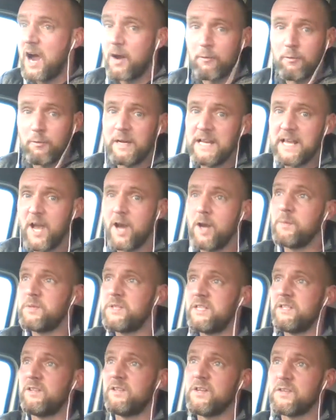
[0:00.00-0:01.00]
really hope
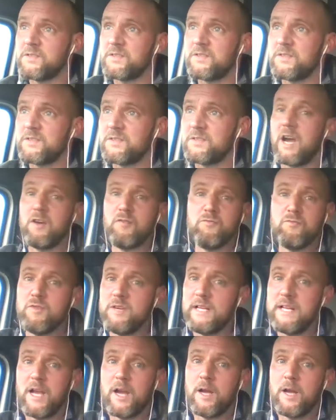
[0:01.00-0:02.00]
she does. I
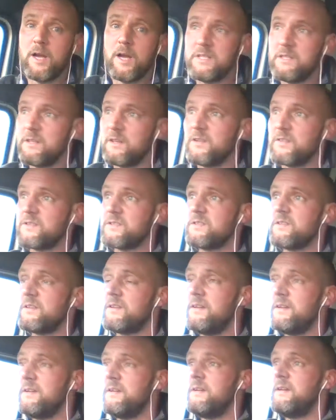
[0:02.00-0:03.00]
really hope she does.
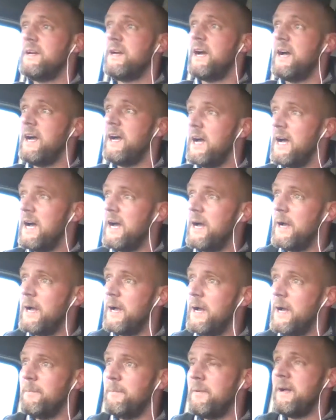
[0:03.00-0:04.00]

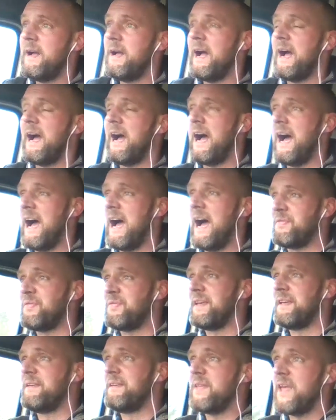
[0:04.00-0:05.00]
I
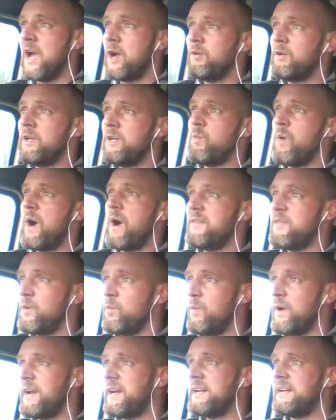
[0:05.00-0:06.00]
think the only way
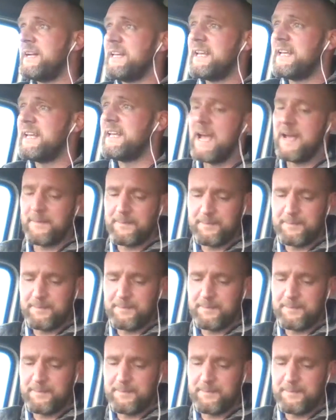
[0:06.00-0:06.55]
that we're going to get